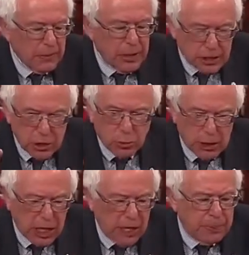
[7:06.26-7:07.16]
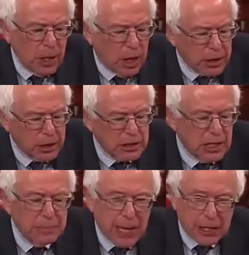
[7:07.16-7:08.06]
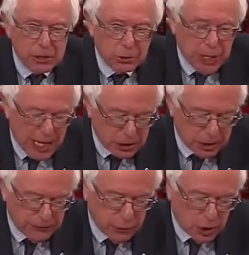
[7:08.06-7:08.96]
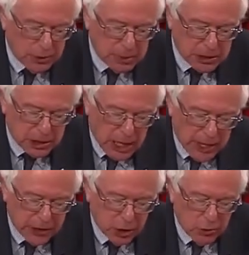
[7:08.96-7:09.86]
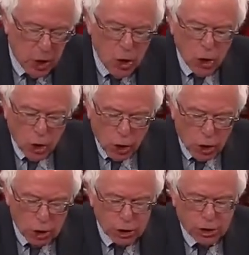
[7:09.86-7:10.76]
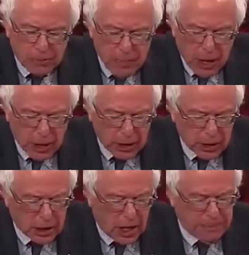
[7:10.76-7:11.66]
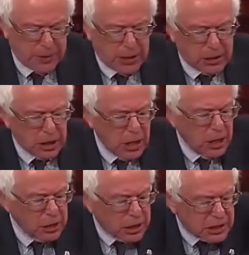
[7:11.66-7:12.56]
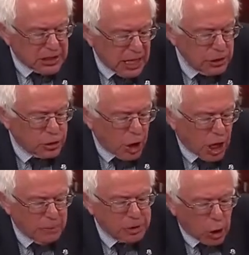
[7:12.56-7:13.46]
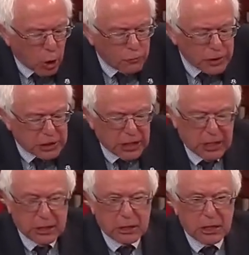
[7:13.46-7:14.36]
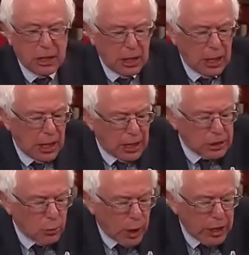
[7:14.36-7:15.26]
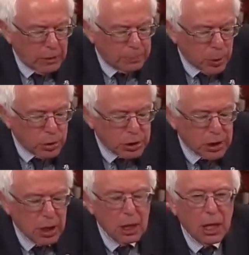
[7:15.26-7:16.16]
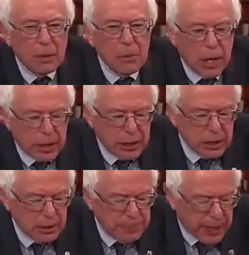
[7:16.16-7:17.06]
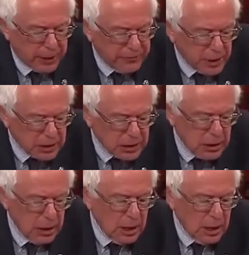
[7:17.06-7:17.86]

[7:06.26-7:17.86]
This is what the AP article said back in 2004. That Mr. Donahue urged American companies to send jobs overseas as a way to boost American competitiveness.